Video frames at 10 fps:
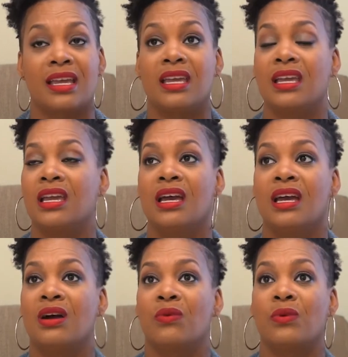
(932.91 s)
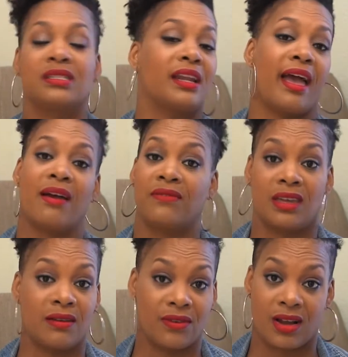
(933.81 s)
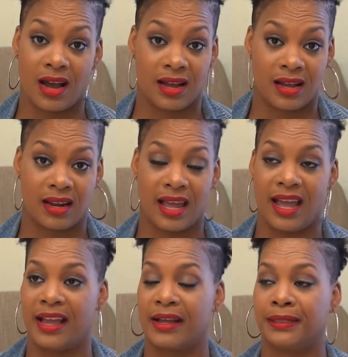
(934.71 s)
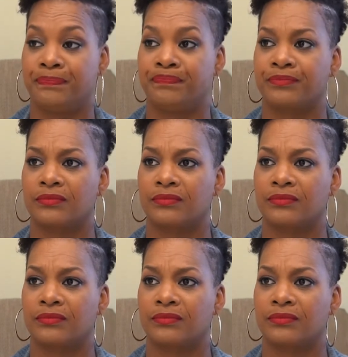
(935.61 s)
He was an advocate for God, and